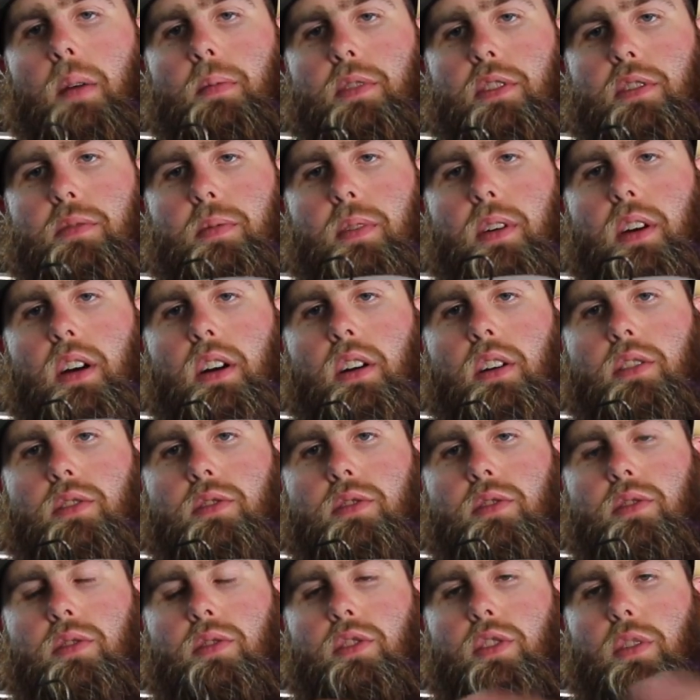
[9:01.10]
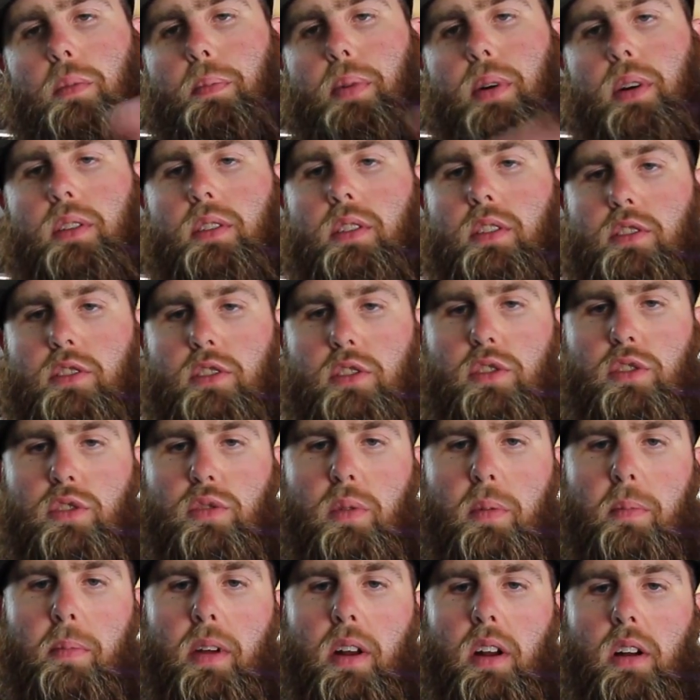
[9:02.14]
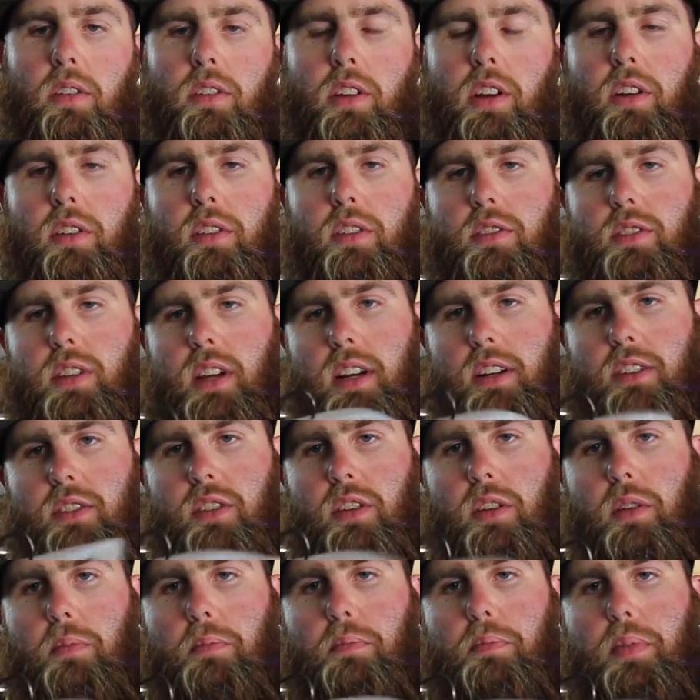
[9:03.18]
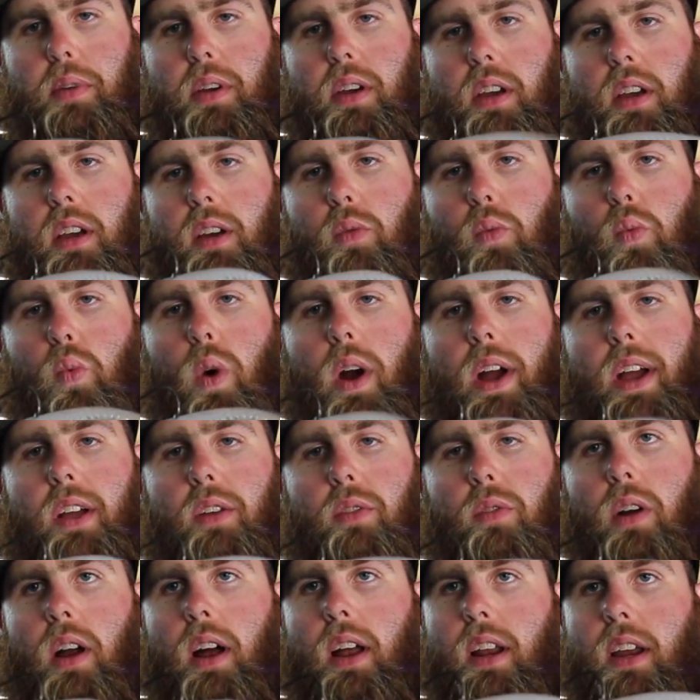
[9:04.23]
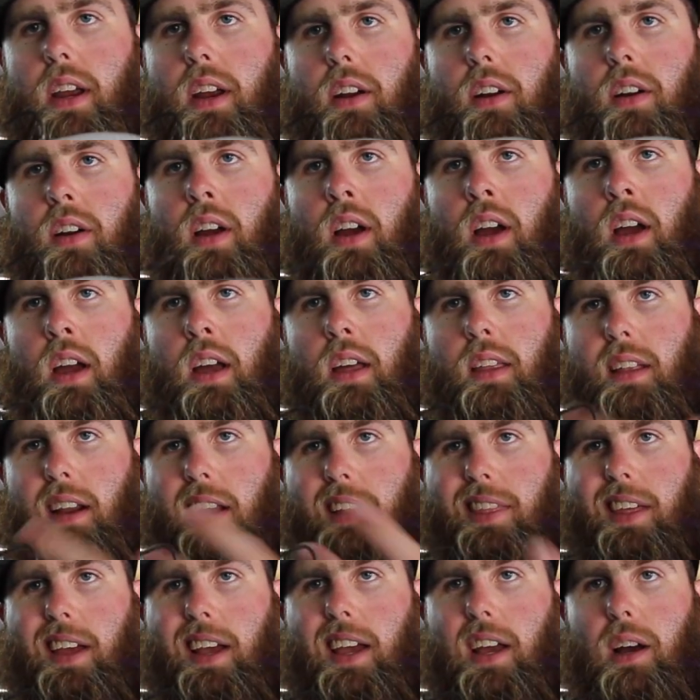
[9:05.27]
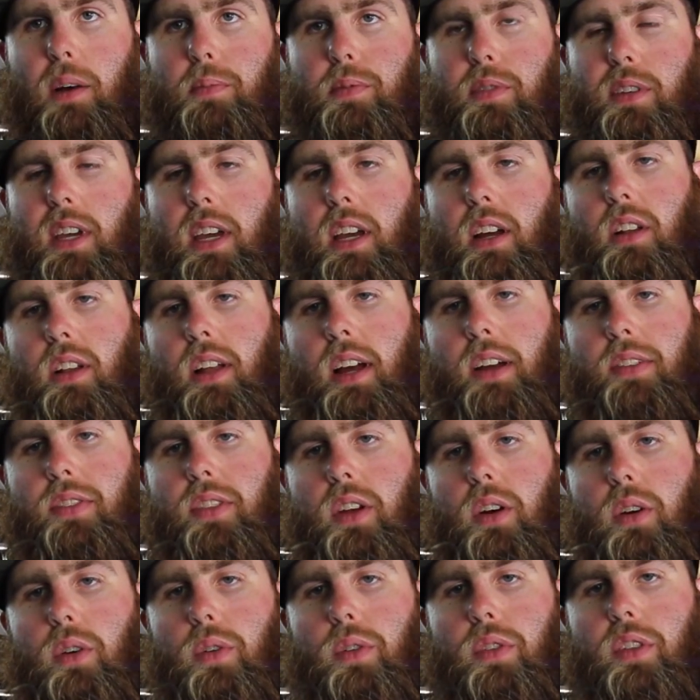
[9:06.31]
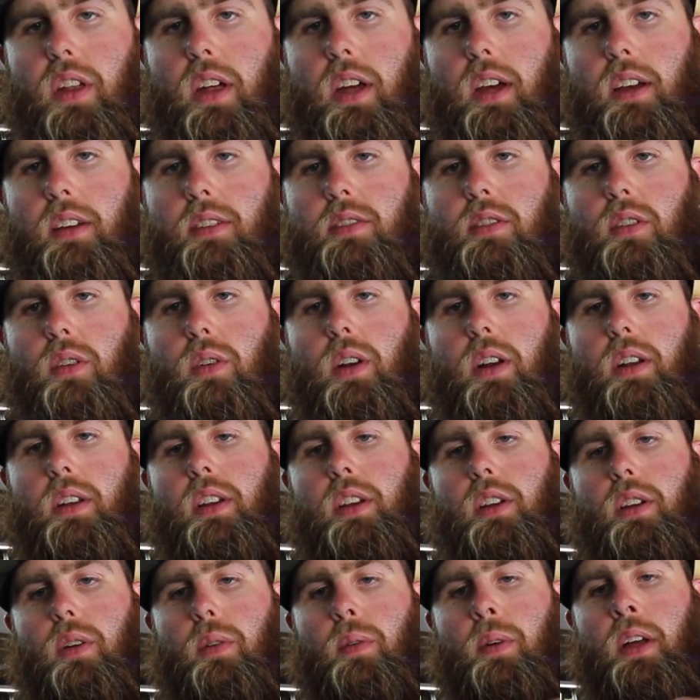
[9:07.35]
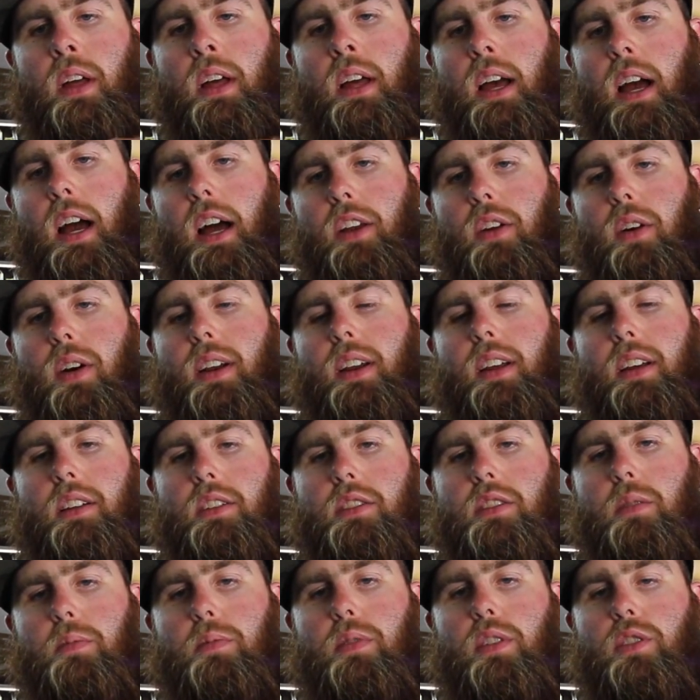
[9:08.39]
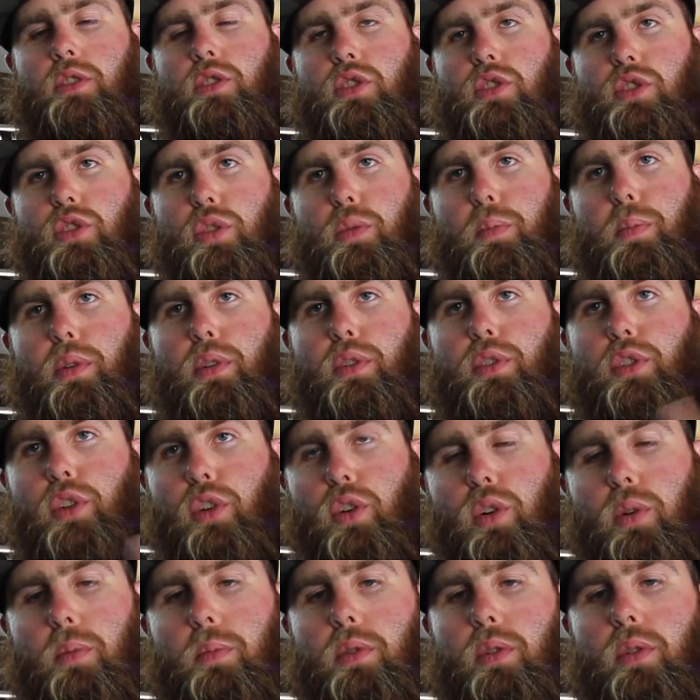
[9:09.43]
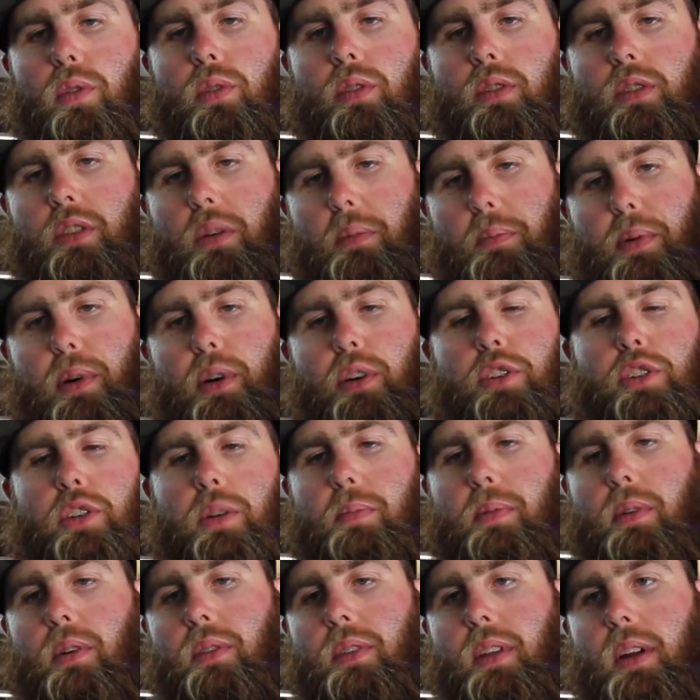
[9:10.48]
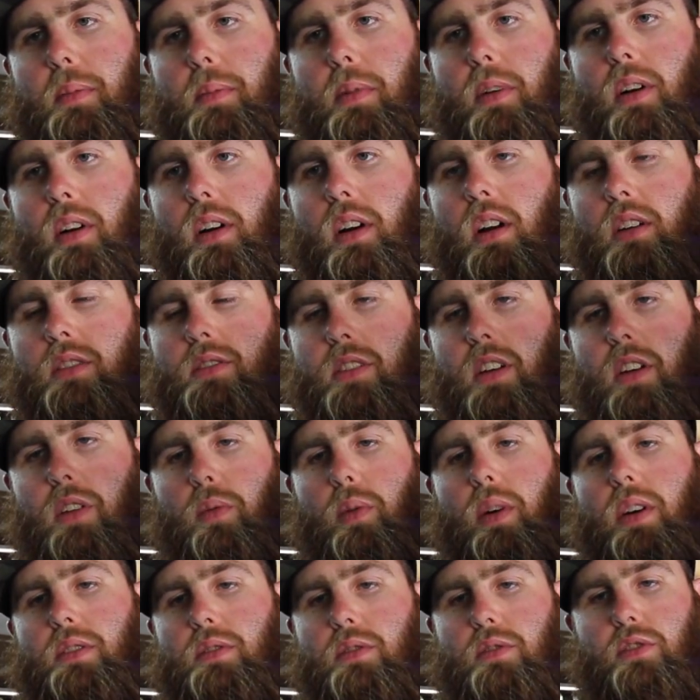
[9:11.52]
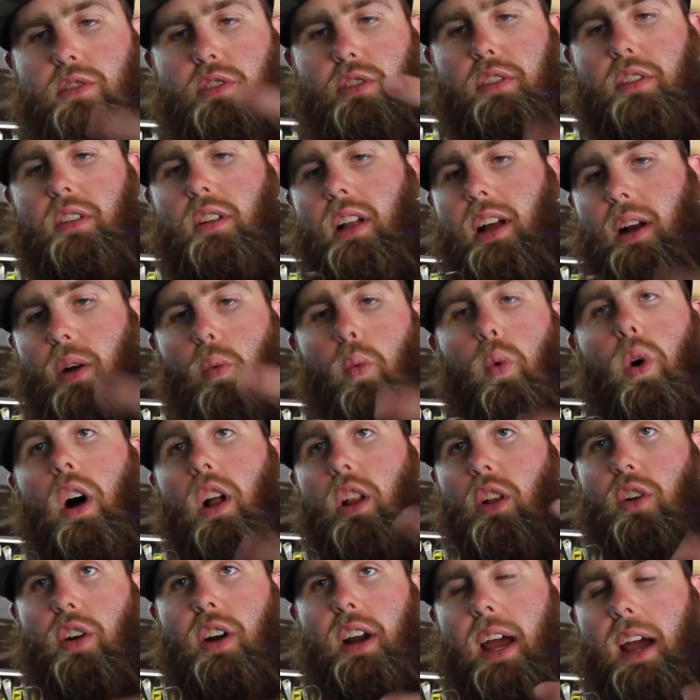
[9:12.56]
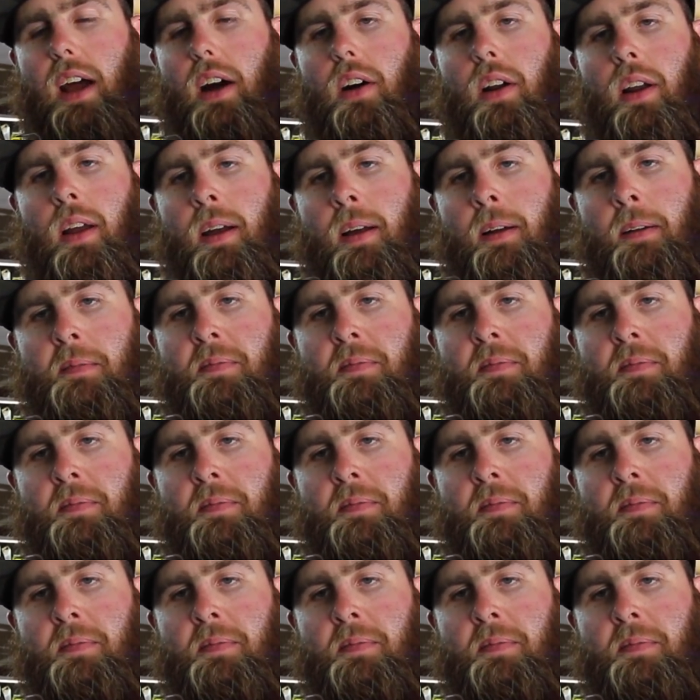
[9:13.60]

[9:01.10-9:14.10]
just because to put this new swim bait on here, there's actually a big weight right here that I think helps kill out the whole thing. So, it, you know, I knew I needed something super durable to push up on there because otherwise it was going to like waller it out,